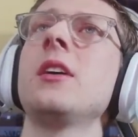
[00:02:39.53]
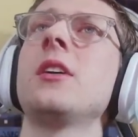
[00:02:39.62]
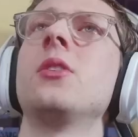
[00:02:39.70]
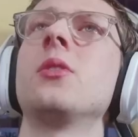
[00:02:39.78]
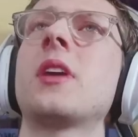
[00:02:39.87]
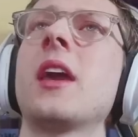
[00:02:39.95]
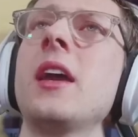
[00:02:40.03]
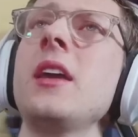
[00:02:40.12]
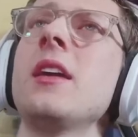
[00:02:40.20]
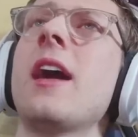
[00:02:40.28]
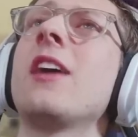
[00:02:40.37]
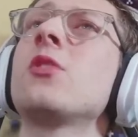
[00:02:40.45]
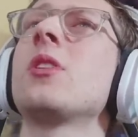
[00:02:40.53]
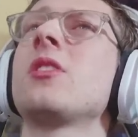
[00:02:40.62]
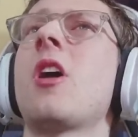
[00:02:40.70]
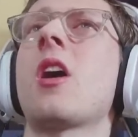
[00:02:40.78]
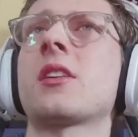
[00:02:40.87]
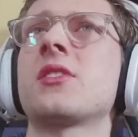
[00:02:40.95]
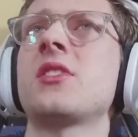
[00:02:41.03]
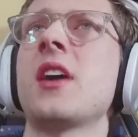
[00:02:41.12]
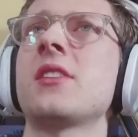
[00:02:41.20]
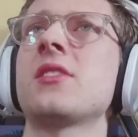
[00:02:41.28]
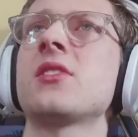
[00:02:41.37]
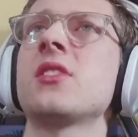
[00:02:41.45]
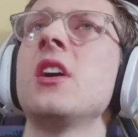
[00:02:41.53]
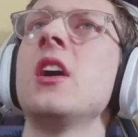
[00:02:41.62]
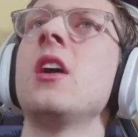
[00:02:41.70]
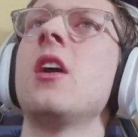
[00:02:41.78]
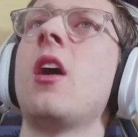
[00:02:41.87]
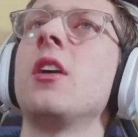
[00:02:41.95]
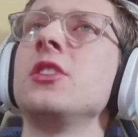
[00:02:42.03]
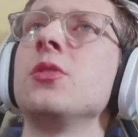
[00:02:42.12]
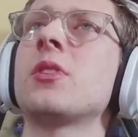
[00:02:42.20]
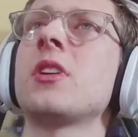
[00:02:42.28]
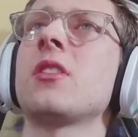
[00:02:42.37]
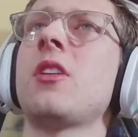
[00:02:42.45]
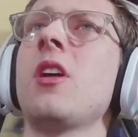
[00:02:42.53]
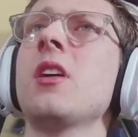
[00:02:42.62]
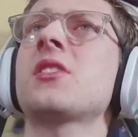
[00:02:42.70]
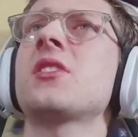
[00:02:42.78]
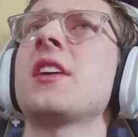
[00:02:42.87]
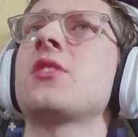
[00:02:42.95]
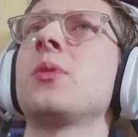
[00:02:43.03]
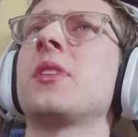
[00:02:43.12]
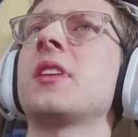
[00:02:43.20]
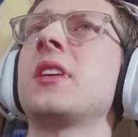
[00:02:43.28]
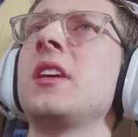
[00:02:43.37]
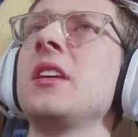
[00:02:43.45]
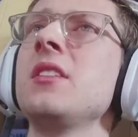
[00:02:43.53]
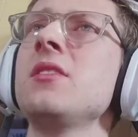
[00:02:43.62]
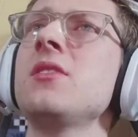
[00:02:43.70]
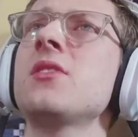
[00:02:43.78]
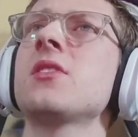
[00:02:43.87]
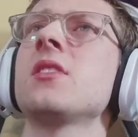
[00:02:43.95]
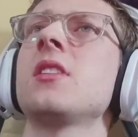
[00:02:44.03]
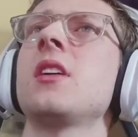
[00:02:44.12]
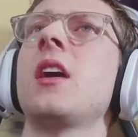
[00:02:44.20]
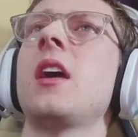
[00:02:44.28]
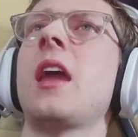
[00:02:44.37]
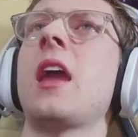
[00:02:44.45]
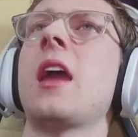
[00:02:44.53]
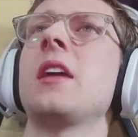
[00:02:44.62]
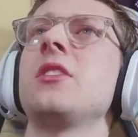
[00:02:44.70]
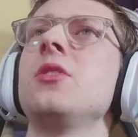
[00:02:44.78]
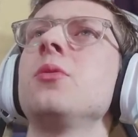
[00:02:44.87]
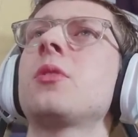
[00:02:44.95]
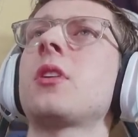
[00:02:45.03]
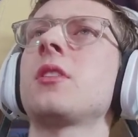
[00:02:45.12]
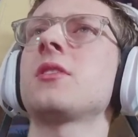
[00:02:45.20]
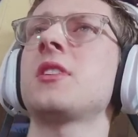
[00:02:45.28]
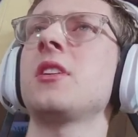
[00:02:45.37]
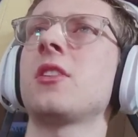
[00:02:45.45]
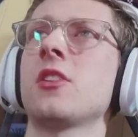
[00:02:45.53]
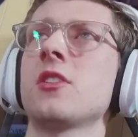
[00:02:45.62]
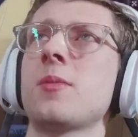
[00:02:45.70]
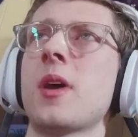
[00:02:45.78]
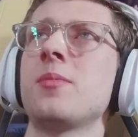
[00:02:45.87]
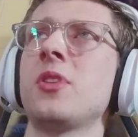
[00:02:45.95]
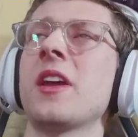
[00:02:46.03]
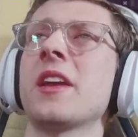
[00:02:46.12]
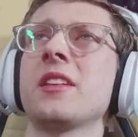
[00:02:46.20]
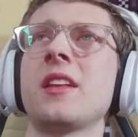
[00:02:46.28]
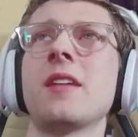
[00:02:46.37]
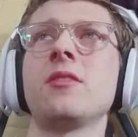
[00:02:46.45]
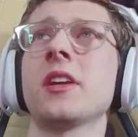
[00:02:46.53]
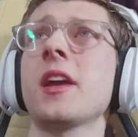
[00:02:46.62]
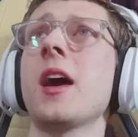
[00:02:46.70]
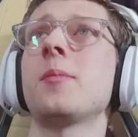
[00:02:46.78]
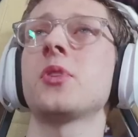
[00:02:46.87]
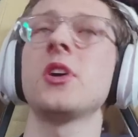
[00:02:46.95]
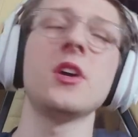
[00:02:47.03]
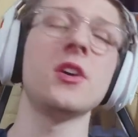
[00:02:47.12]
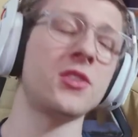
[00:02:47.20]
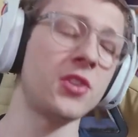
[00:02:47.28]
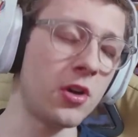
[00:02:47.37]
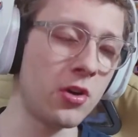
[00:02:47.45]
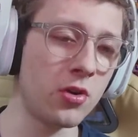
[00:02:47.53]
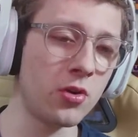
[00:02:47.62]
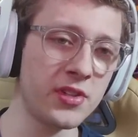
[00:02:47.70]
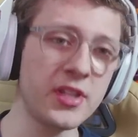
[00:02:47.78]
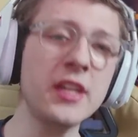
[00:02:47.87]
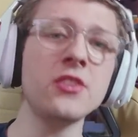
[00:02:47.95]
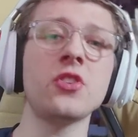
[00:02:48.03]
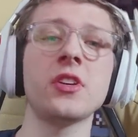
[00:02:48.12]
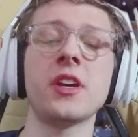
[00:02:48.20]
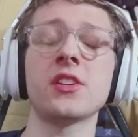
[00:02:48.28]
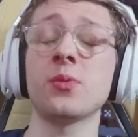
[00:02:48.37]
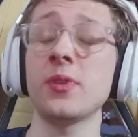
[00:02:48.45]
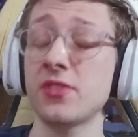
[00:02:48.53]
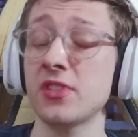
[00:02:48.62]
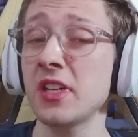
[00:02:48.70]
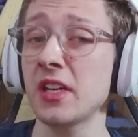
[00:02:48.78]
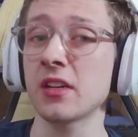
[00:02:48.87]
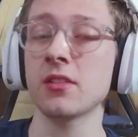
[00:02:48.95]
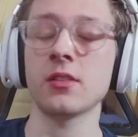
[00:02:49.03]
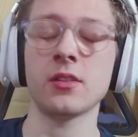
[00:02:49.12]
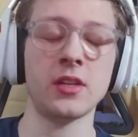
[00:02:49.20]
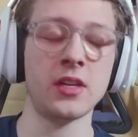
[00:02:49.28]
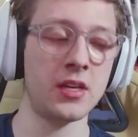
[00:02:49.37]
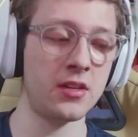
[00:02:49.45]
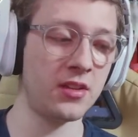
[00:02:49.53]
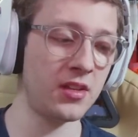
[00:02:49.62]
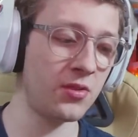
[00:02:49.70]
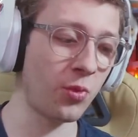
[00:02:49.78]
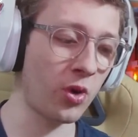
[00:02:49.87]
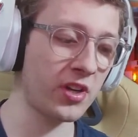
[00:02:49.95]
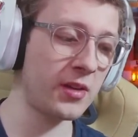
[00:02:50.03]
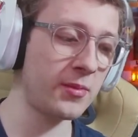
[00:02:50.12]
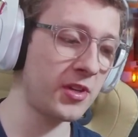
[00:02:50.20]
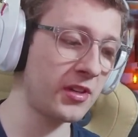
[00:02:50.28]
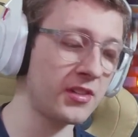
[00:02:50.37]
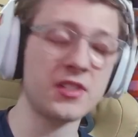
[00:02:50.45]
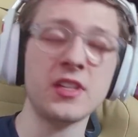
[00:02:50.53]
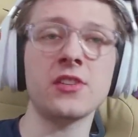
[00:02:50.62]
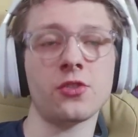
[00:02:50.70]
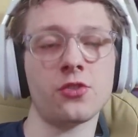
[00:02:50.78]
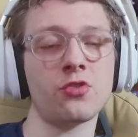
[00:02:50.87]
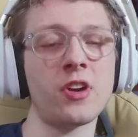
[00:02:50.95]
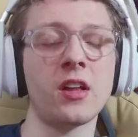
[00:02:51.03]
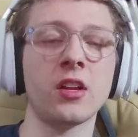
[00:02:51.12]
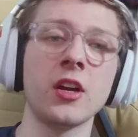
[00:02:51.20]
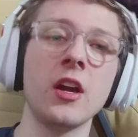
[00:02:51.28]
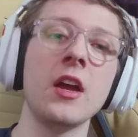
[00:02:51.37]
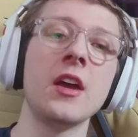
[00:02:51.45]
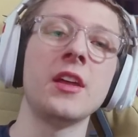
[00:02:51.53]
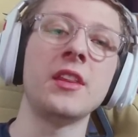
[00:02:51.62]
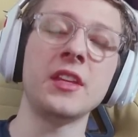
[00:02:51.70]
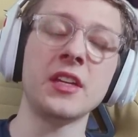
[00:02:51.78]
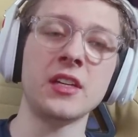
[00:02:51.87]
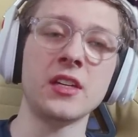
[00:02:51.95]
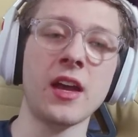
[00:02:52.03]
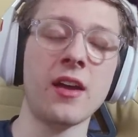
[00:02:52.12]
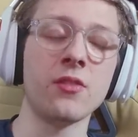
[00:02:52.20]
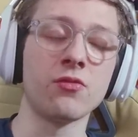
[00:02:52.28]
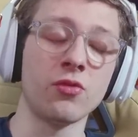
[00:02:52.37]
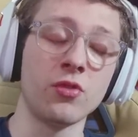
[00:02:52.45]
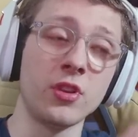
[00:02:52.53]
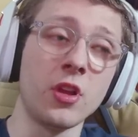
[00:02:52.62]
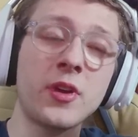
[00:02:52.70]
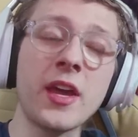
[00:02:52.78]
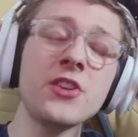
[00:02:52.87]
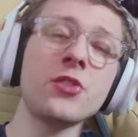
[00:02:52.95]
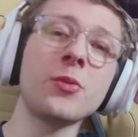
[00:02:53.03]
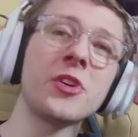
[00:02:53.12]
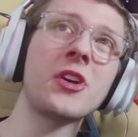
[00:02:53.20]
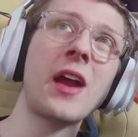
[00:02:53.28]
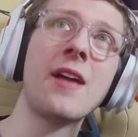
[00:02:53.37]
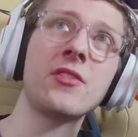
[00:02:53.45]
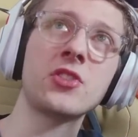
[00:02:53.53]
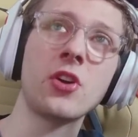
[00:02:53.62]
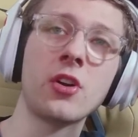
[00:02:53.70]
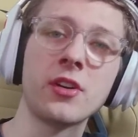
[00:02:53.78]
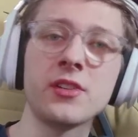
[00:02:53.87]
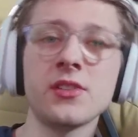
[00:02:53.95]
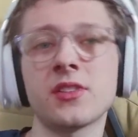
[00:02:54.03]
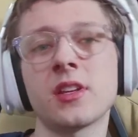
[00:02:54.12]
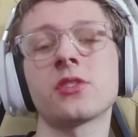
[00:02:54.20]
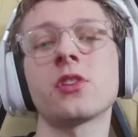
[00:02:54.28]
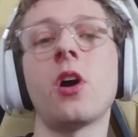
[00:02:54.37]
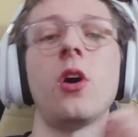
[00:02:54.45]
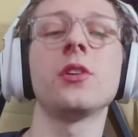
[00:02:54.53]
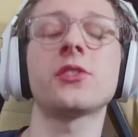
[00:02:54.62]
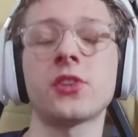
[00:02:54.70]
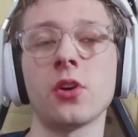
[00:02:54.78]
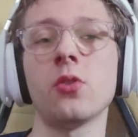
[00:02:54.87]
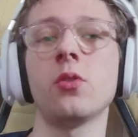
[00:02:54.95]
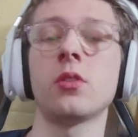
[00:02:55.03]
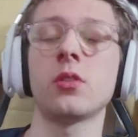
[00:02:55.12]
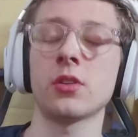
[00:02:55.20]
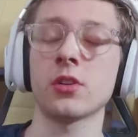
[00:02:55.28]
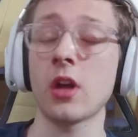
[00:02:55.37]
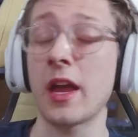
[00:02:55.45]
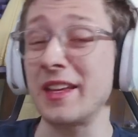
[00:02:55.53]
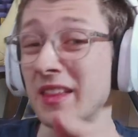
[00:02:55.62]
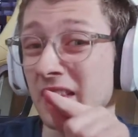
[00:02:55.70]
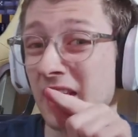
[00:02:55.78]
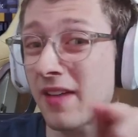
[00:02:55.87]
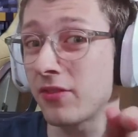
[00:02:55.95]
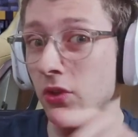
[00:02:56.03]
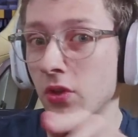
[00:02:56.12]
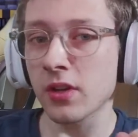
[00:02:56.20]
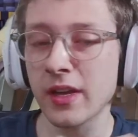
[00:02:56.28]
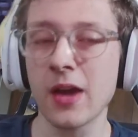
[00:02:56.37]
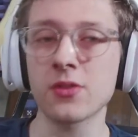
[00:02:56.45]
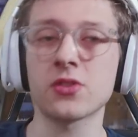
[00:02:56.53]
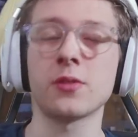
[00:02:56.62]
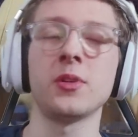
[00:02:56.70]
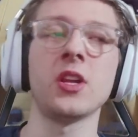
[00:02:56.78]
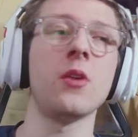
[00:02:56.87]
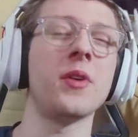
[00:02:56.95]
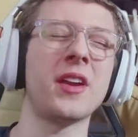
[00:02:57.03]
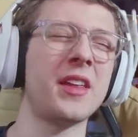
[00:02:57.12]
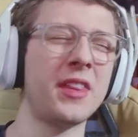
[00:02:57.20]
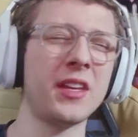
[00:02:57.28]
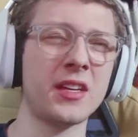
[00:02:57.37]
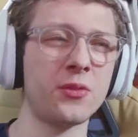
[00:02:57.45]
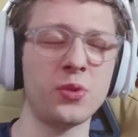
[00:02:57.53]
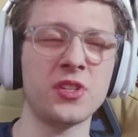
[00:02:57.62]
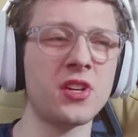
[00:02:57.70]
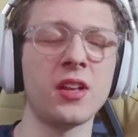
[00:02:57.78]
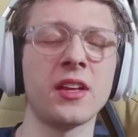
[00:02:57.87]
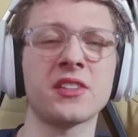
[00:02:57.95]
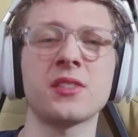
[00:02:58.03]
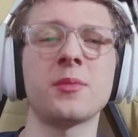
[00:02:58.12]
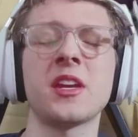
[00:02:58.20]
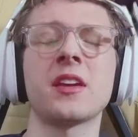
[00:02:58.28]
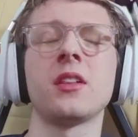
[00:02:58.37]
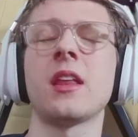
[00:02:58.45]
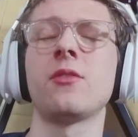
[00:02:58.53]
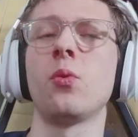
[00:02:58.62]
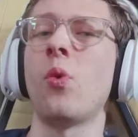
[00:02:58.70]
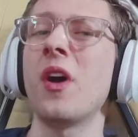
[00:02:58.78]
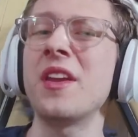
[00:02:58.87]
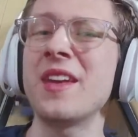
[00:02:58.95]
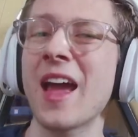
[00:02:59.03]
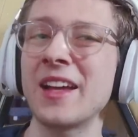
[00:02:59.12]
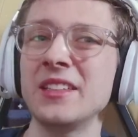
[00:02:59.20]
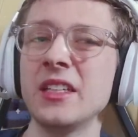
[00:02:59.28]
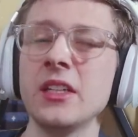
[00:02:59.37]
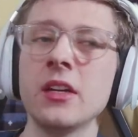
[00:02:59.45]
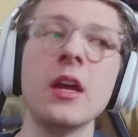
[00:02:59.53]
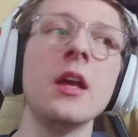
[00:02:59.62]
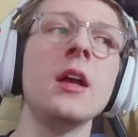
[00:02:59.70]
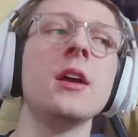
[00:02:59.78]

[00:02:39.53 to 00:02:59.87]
Okay, how to unlock sets? You can unlock sets with keys, a new currency earned by playing and leveling up. So essentially, as we've seen in the Wargaming teaser trailer, the location where your avatar is, there's also a level counter below it. I think we saw like somebody had a level 190.